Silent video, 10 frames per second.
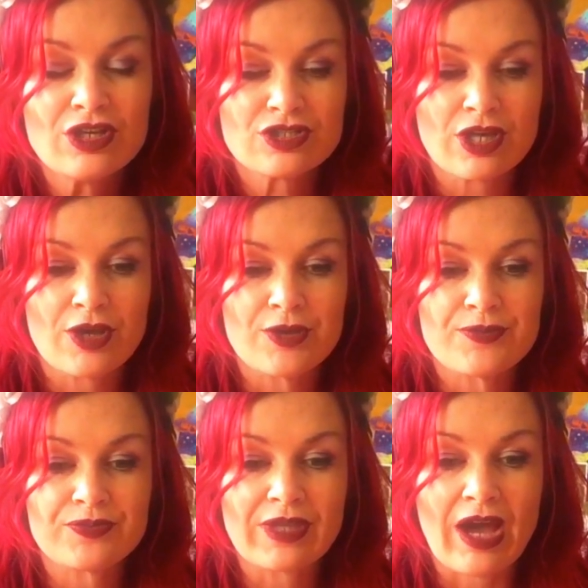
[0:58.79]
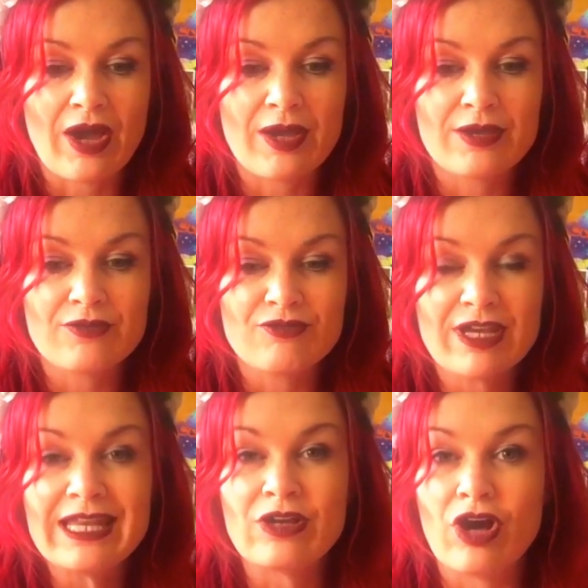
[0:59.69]
So I
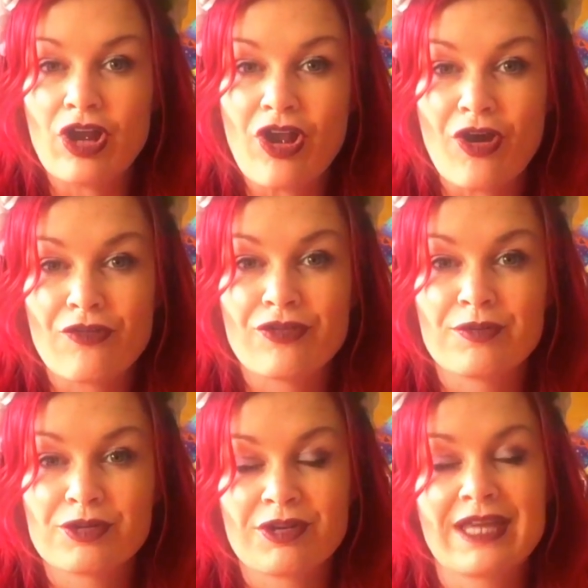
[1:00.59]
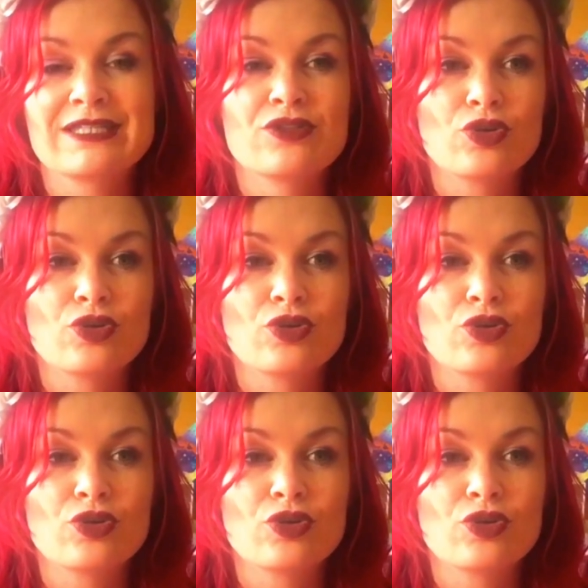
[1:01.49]
really got a lot from creating